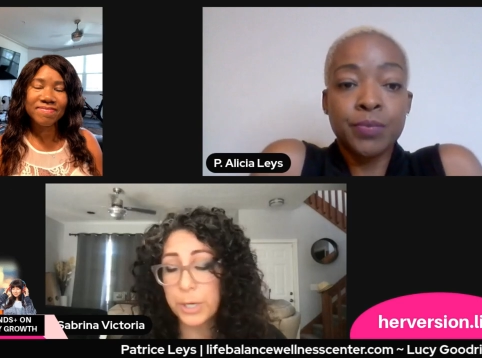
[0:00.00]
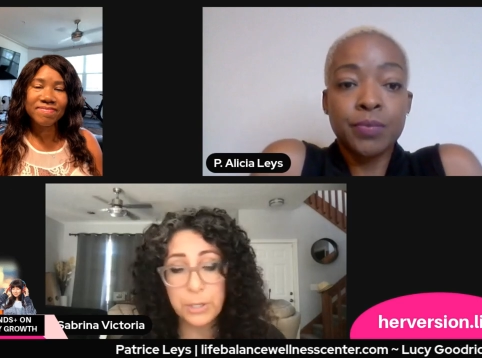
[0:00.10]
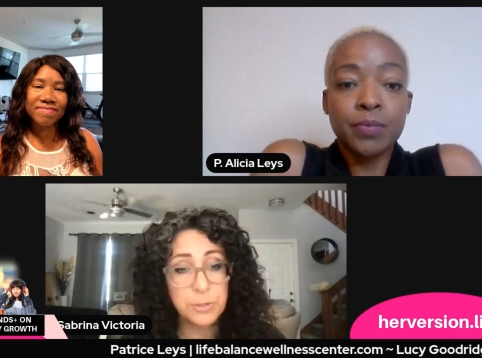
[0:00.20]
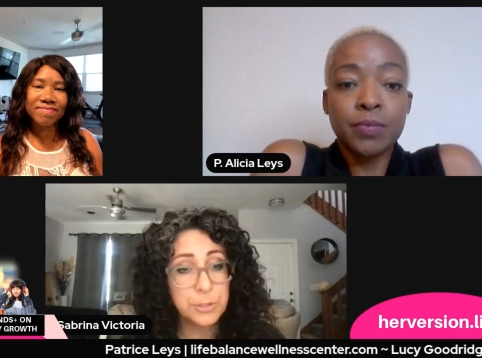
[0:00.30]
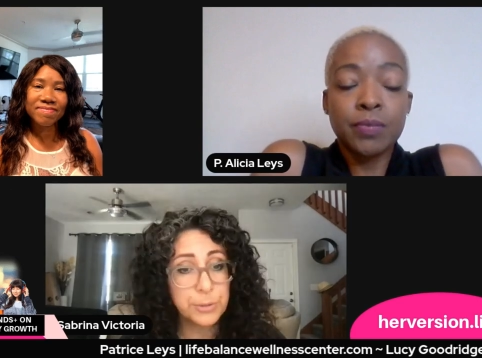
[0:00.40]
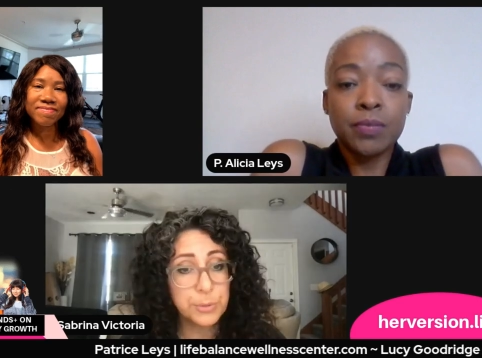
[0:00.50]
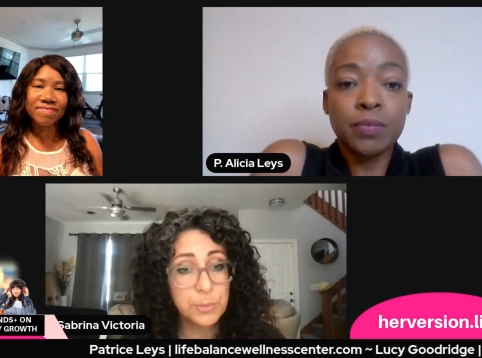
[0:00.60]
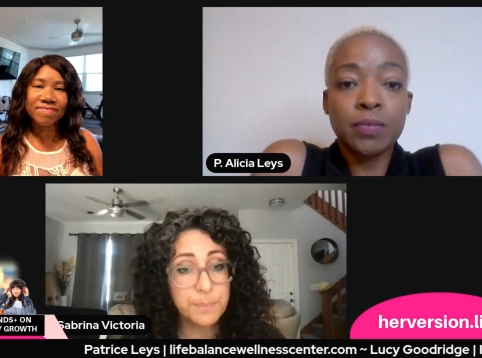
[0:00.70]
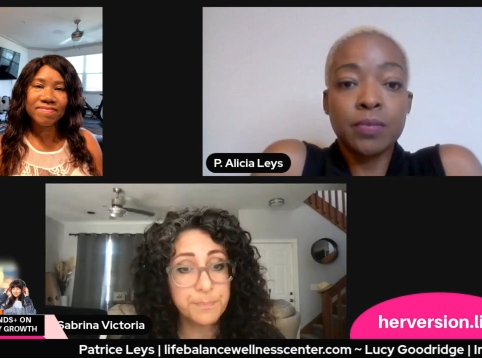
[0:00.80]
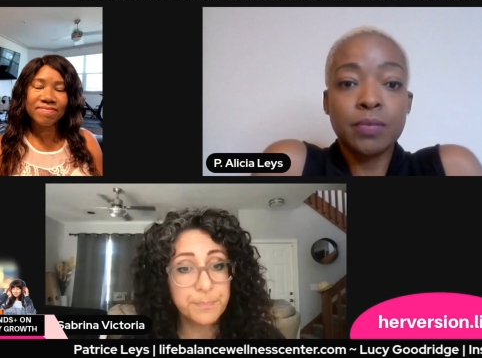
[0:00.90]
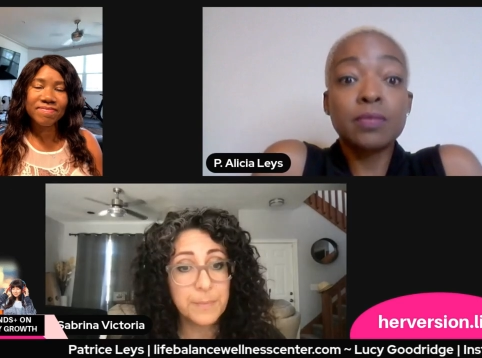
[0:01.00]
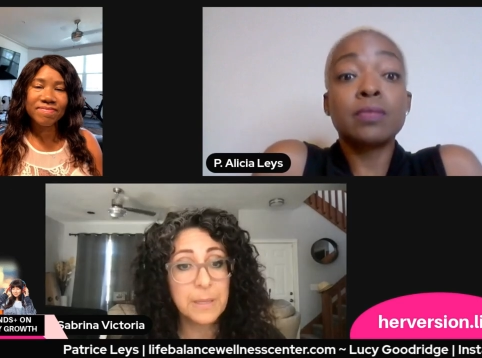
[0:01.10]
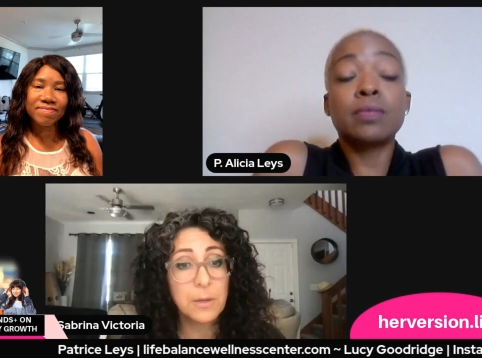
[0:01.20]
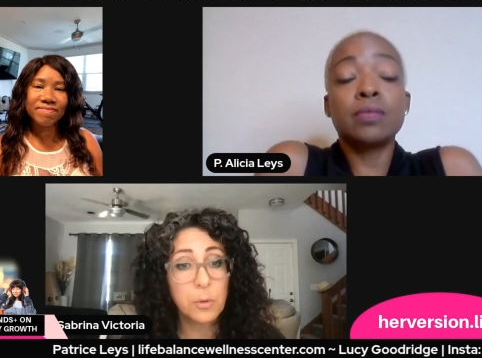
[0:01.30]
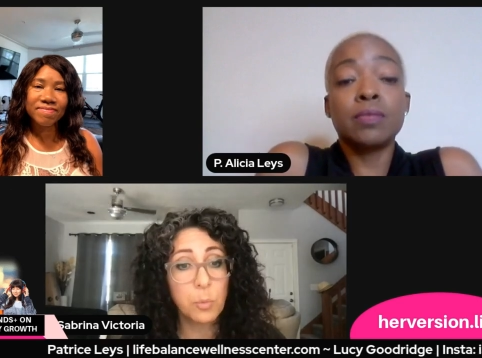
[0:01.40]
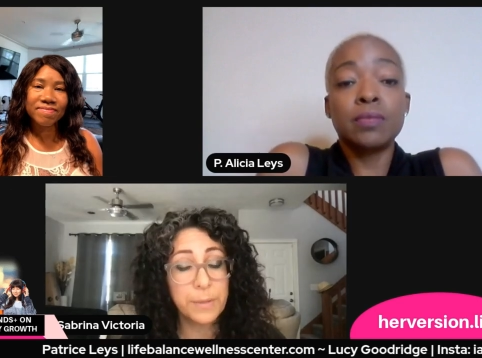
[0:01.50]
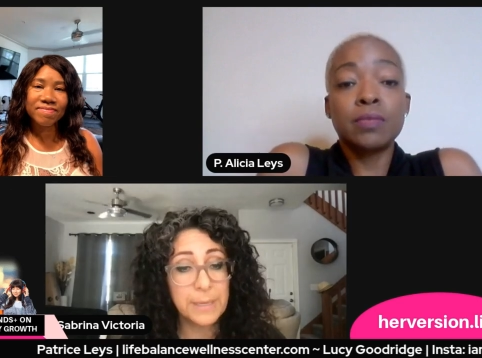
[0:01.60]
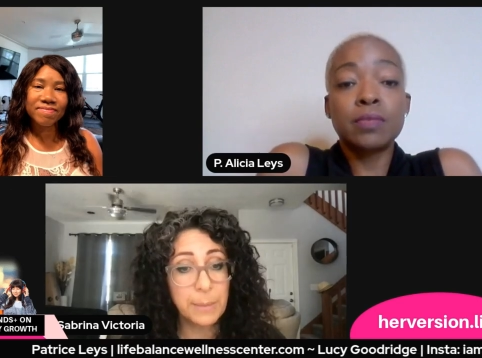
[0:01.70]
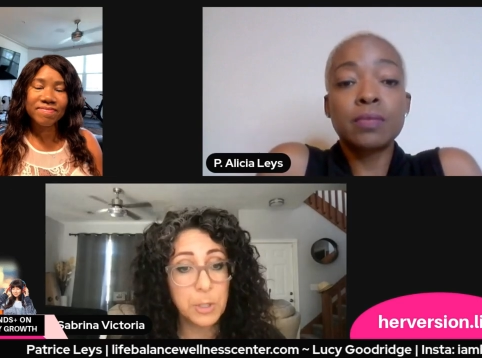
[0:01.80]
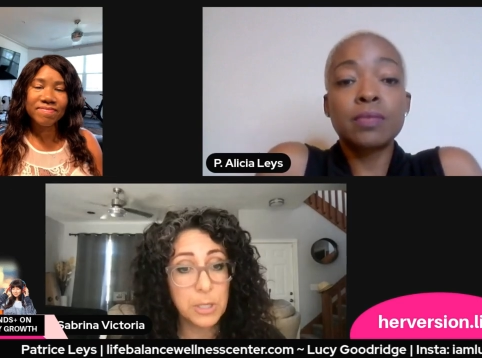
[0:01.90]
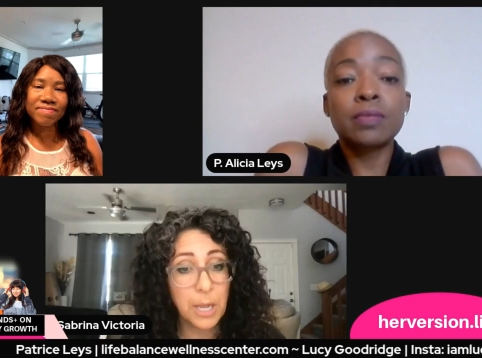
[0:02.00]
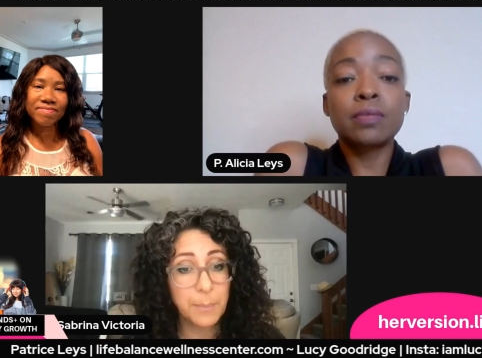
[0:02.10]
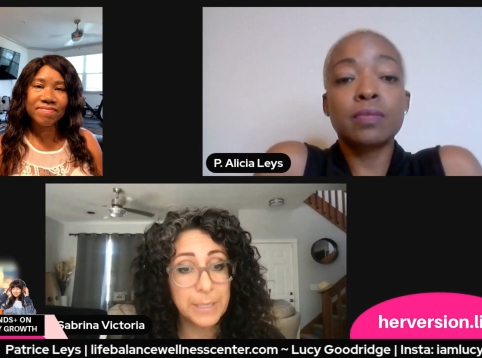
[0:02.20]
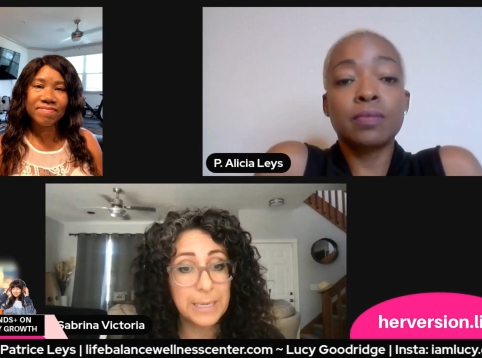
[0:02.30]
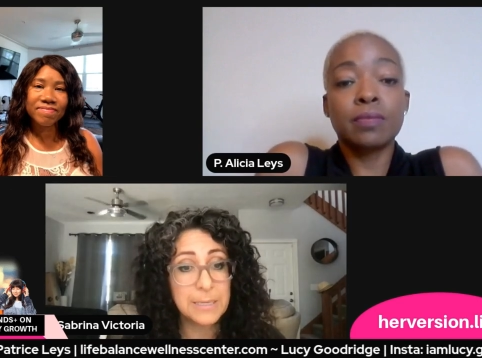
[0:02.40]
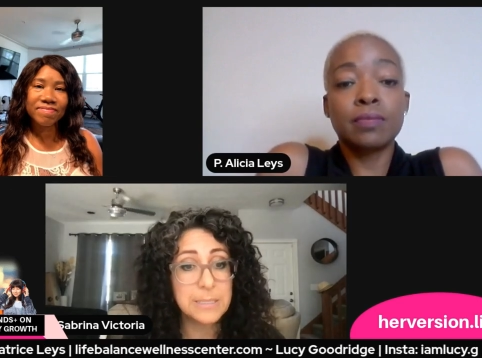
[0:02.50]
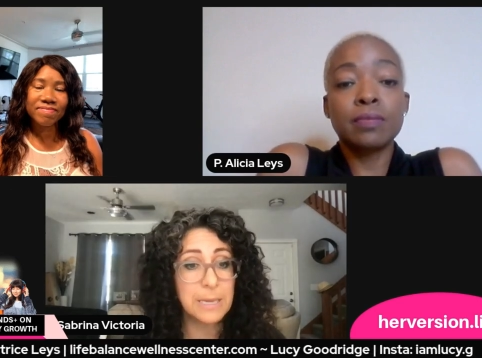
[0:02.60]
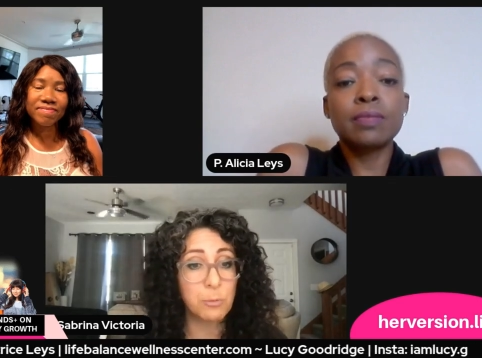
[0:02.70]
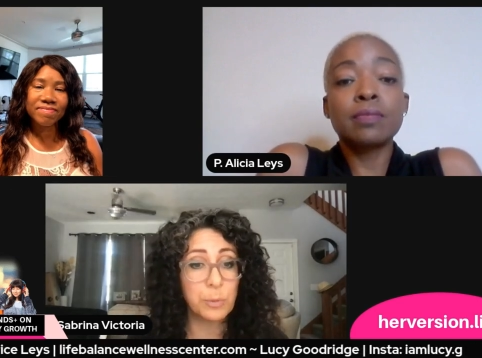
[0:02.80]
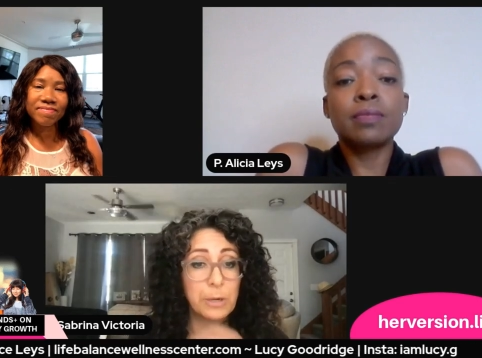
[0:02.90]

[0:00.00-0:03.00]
Speaker 1: what you do, what the name of your company is, and